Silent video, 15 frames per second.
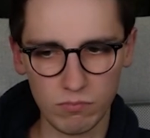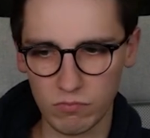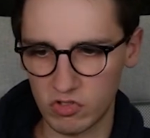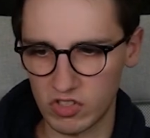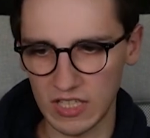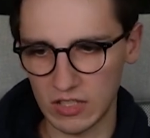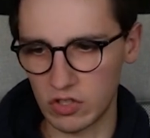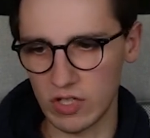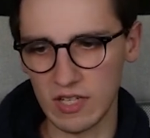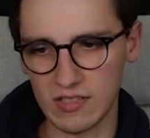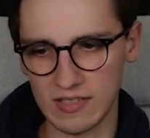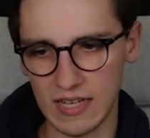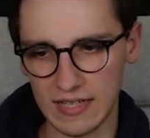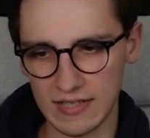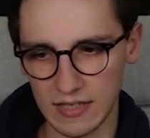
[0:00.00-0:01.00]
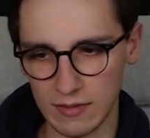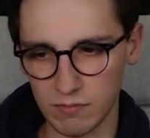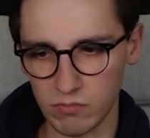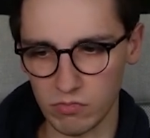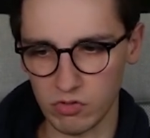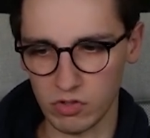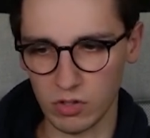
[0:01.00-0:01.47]
stick to this data.
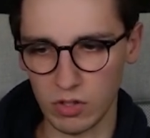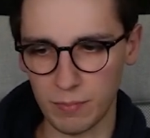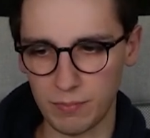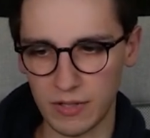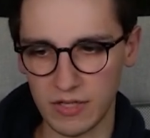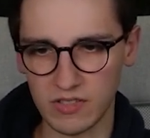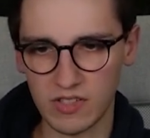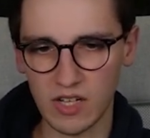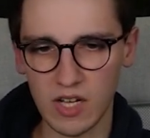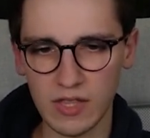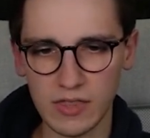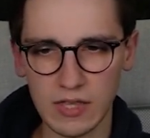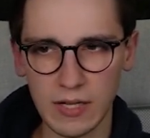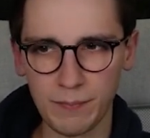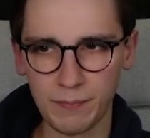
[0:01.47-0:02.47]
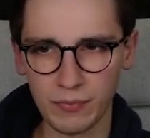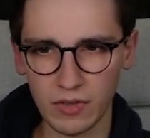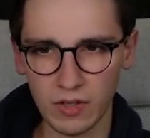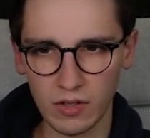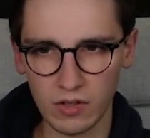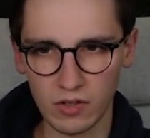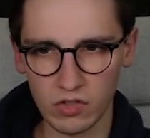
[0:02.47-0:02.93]
So I press done.
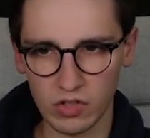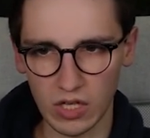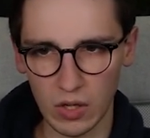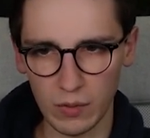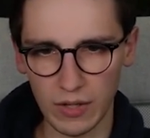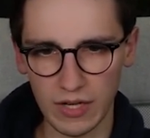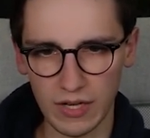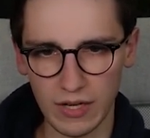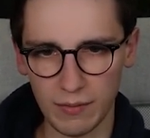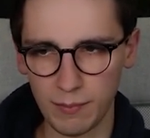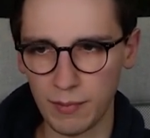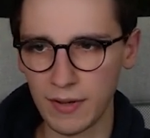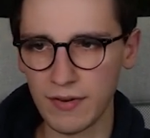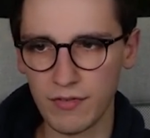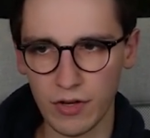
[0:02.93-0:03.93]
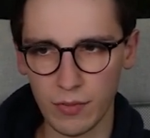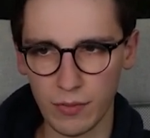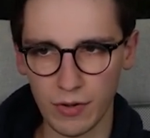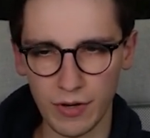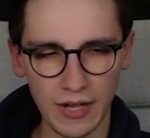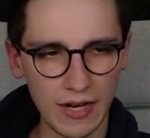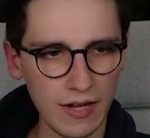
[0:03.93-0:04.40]
Now we can preview
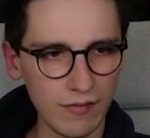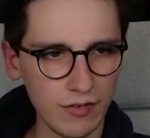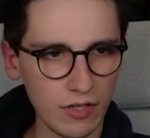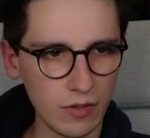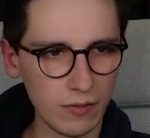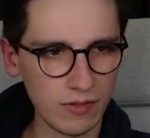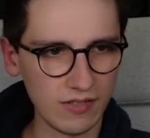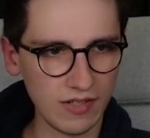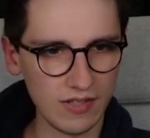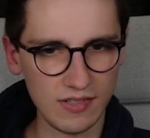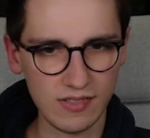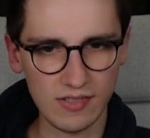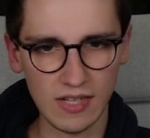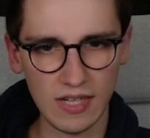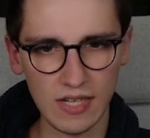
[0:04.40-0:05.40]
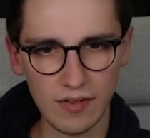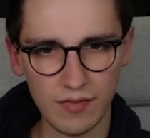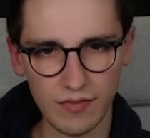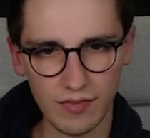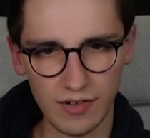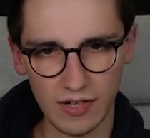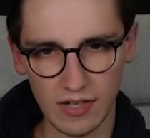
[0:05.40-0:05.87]
our data view and say save.
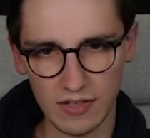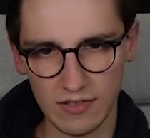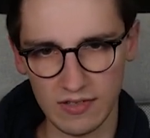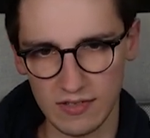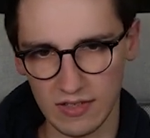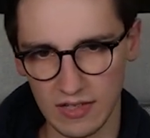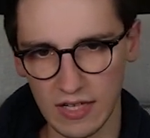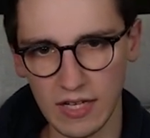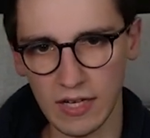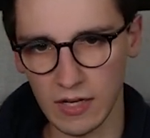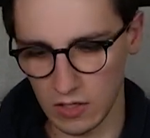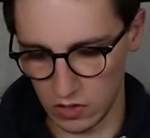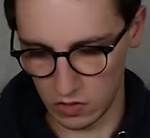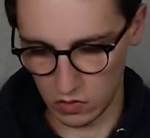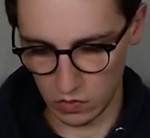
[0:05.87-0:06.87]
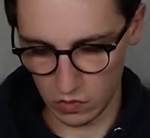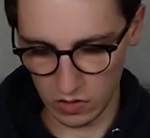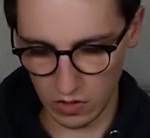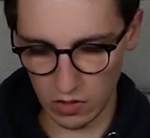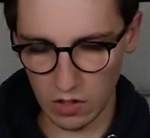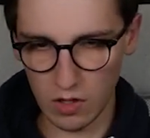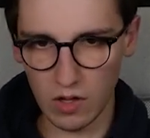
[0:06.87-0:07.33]
And I say,
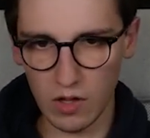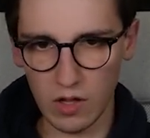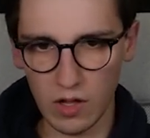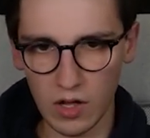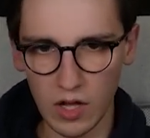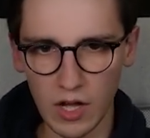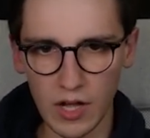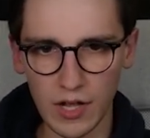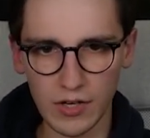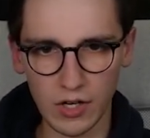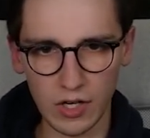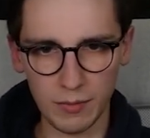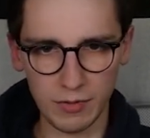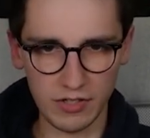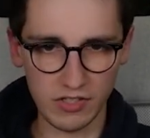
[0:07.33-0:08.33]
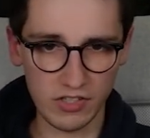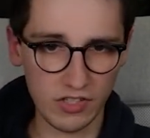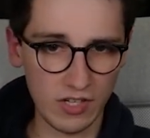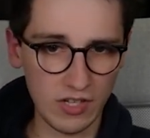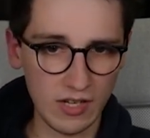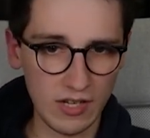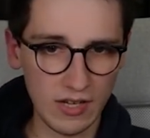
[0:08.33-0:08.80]
well, anonymous.
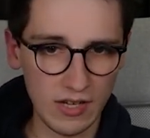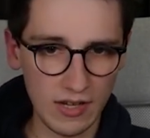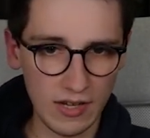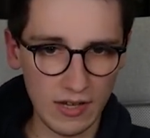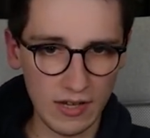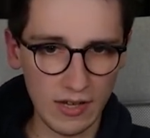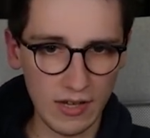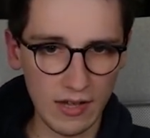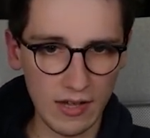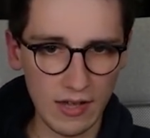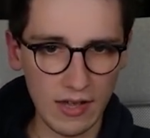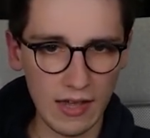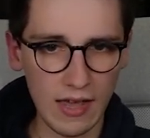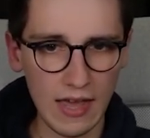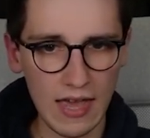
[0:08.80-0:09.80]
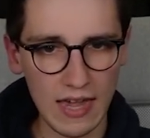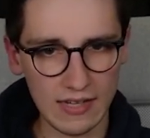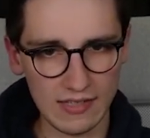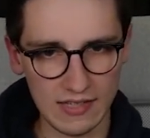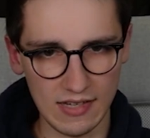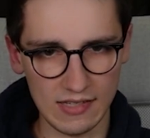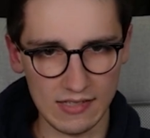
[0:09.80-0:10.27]

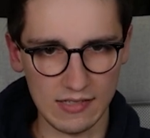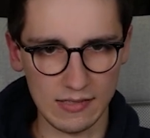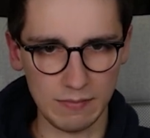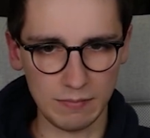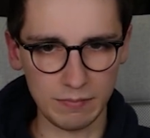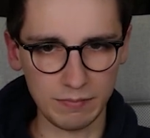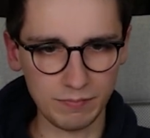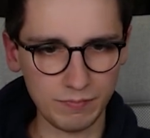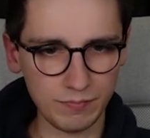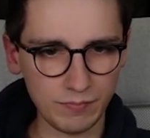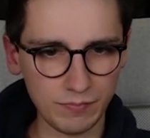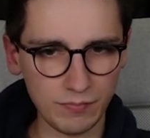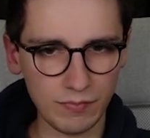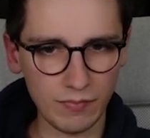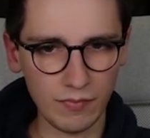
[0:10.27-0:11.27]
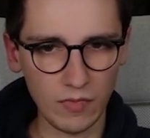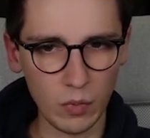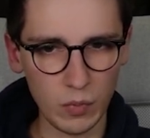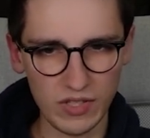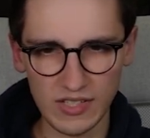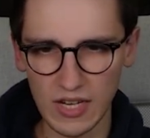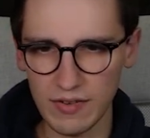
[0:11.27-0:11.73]
access.
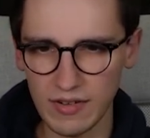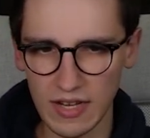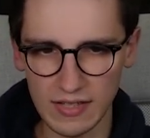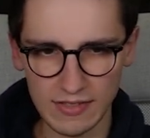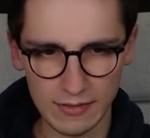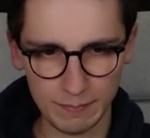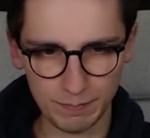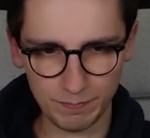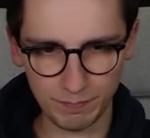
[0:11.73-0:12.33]
We save that,